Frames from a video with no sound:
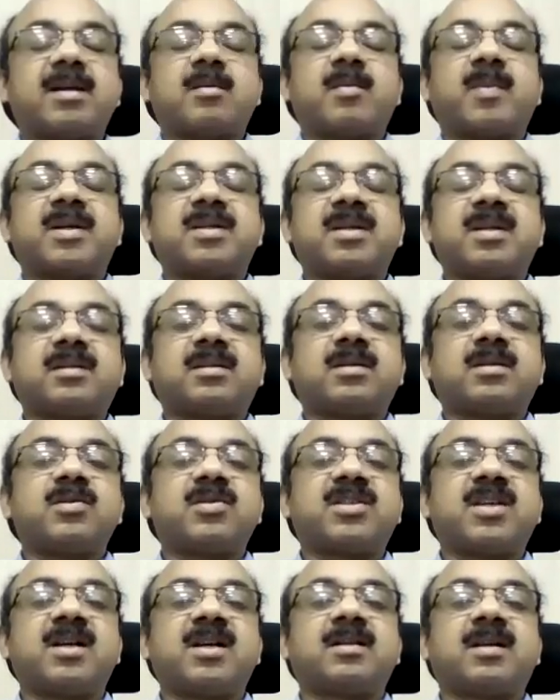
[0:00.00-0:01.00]
fine and, so
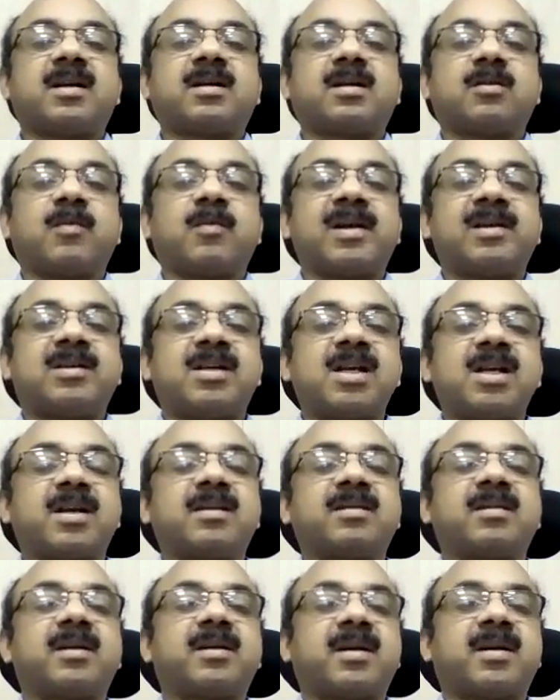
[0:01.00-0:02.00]
you said that while
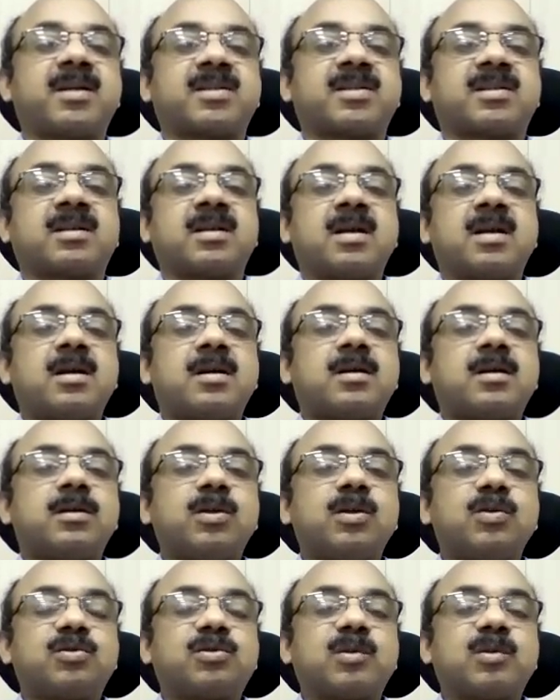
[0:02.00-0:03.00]
taking the test
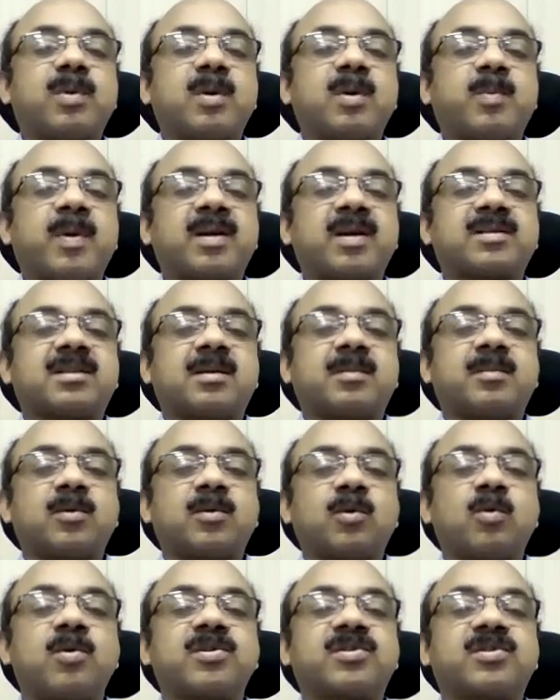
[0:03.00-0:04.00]
you used to prepare some
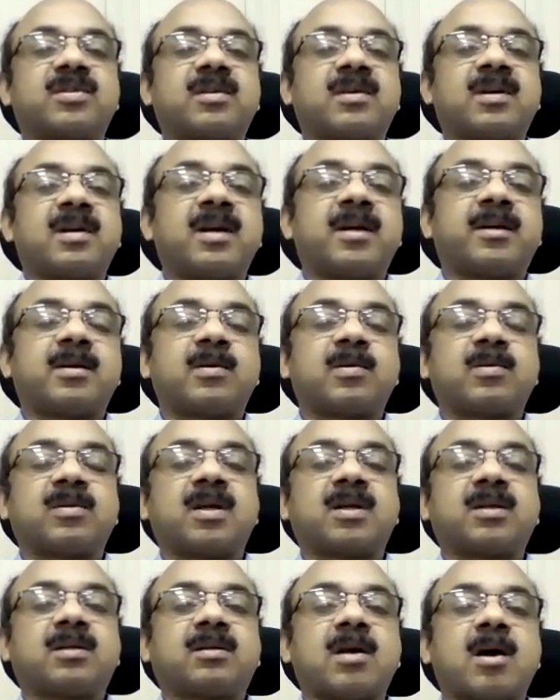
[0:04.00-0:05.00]
notes related to
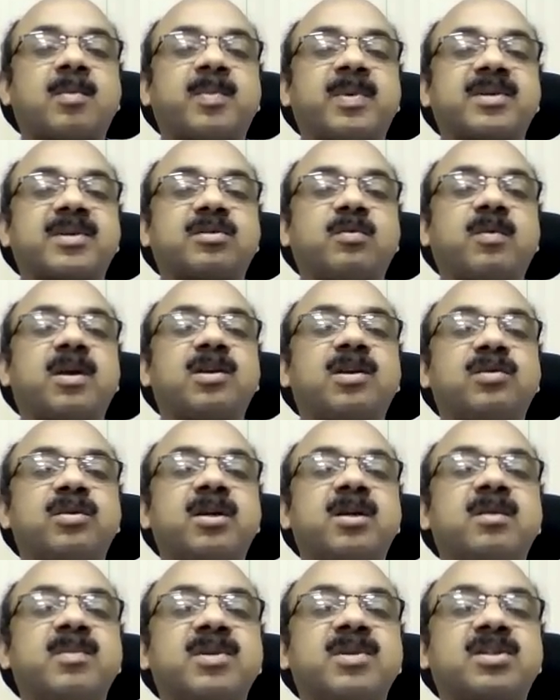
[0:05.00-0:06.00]
the topics where you
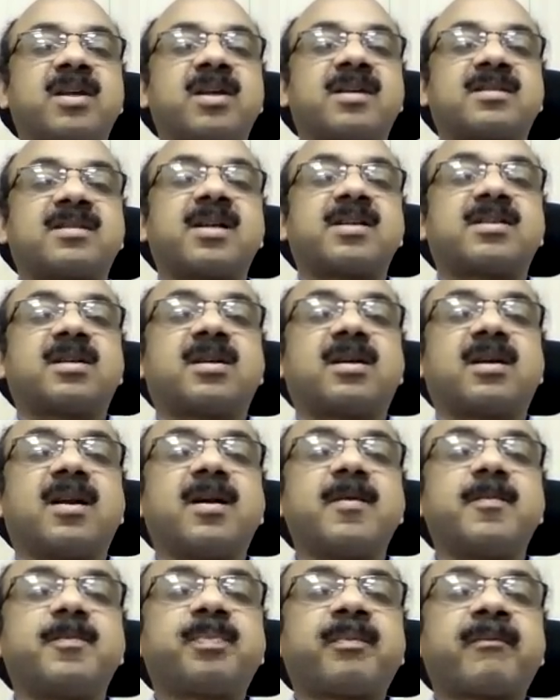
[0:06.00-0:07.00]
did mistakes
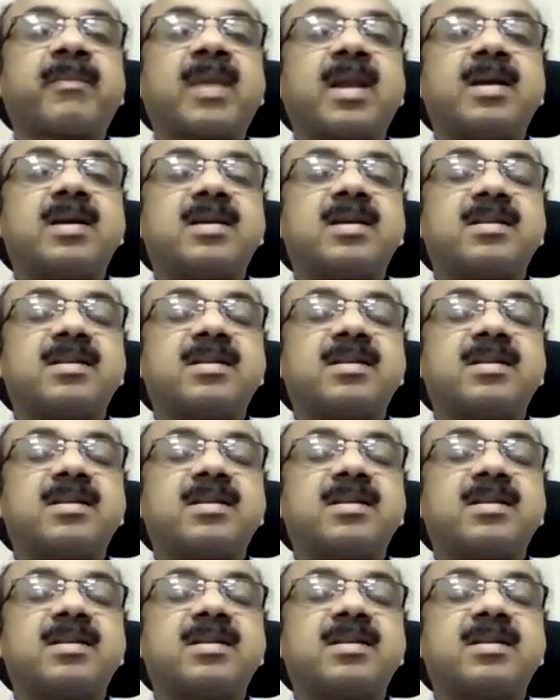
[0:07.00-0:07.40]
etc yeah